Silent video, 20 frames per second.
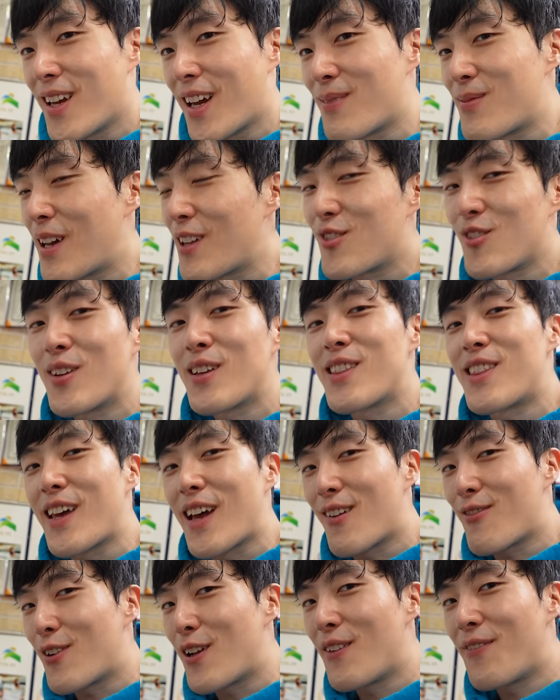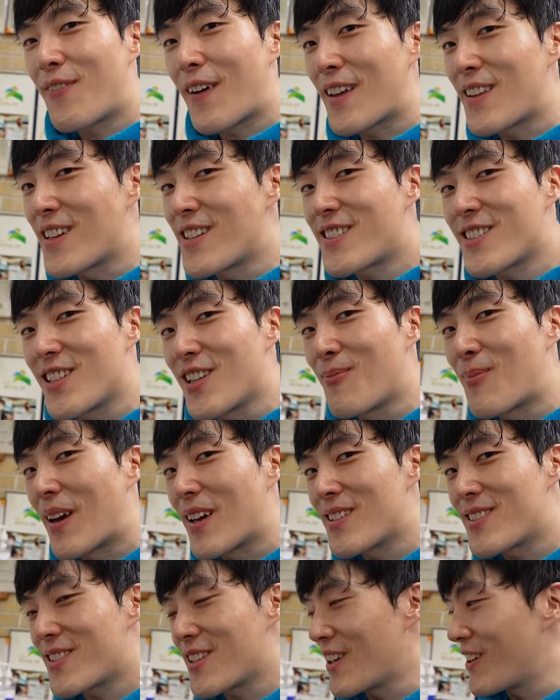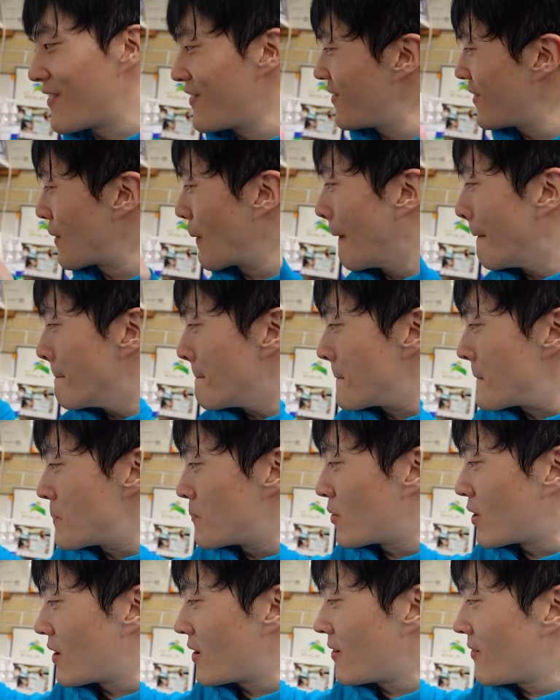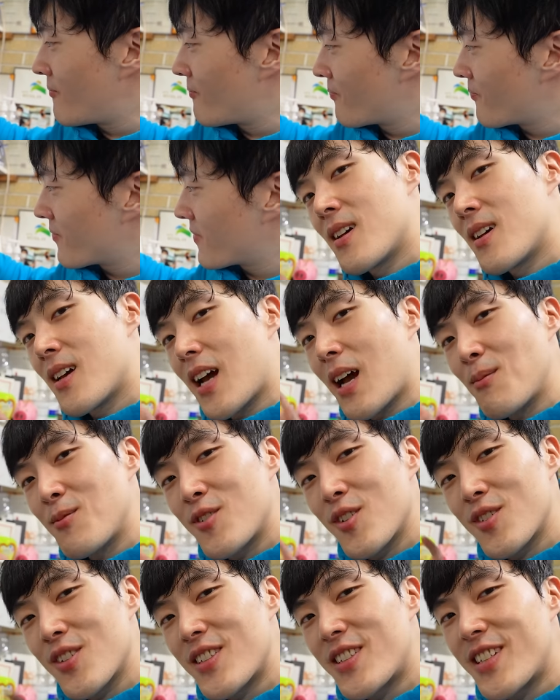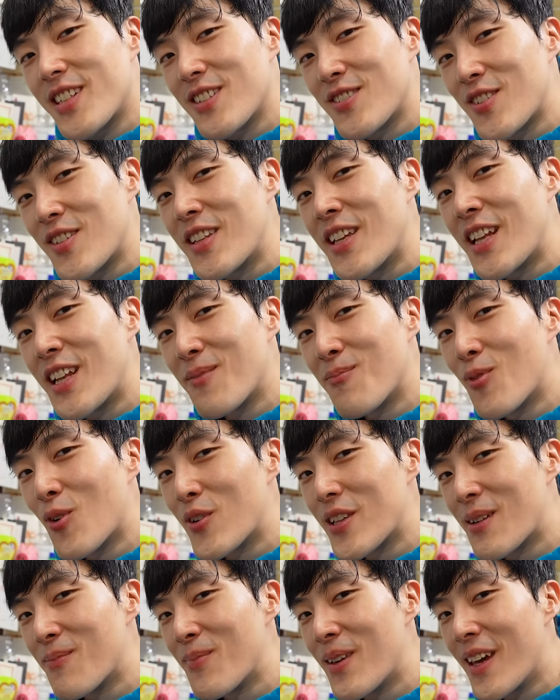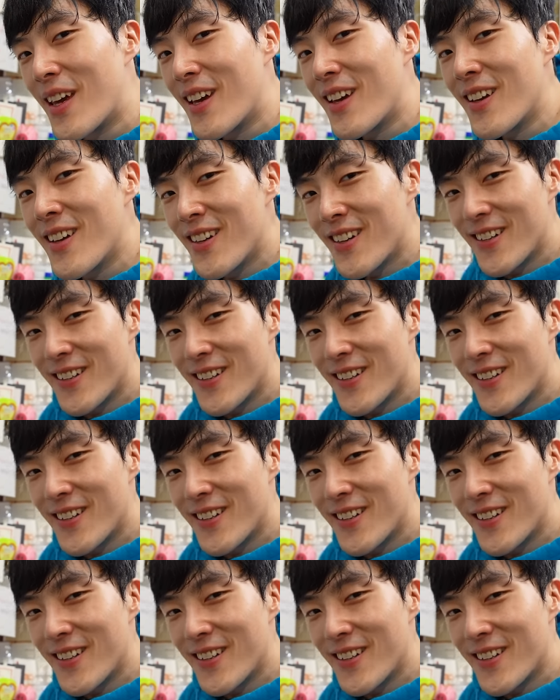I'm not doing that well financially myself, but I'm sure the children need it more than me.